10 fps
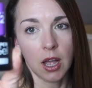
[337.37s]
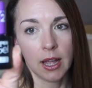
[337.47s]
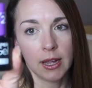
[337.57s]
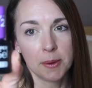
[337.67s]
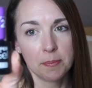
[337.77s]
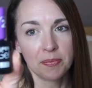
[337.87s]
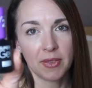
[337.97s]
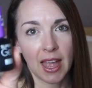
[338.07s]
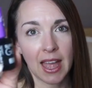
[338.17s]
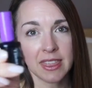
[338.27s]

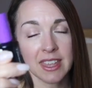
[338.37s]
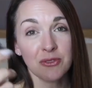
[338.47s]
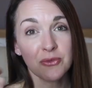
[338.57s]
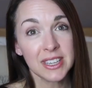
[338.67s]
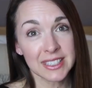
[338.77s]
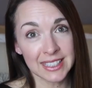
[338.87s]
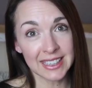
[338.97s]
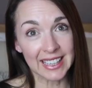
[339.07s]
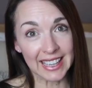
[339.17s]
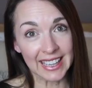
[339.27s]
And then
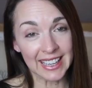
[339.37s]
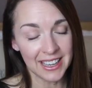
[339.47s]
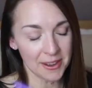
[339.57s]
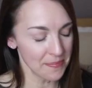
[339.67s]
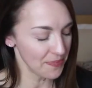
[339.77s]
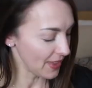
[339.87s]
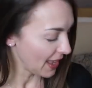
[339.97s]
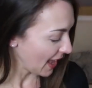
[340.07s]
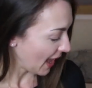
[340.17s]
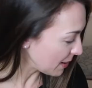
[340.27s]
recently
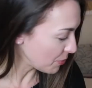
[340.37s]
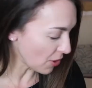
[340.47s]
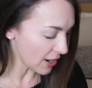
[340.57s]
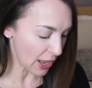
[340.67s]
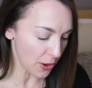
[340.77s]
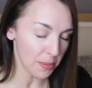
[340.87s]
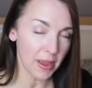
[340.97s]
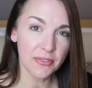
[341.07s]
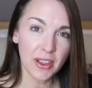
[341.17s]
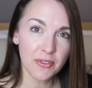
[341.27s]
they brought out
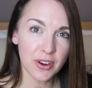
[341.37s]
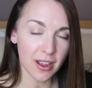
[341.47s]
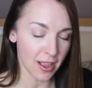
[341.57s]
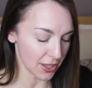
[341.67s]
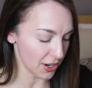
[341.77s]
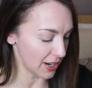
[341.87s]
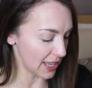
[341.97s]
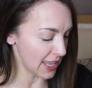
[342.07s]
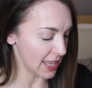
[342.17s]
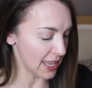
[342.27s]
my favorite color
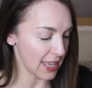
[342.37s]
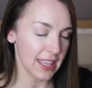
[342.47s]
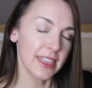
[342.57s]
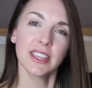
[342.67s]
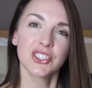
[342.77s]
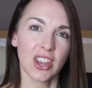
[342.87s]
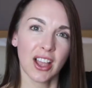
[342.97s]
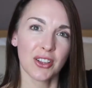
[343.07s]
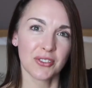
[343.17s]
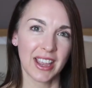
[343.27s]
in the
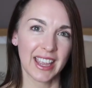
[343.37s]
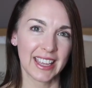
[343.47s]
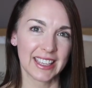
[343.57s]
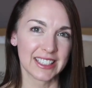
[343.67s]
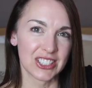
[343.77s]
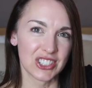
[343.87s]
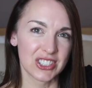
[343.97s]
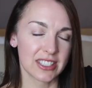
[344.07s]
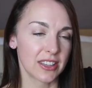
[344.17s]
gel range.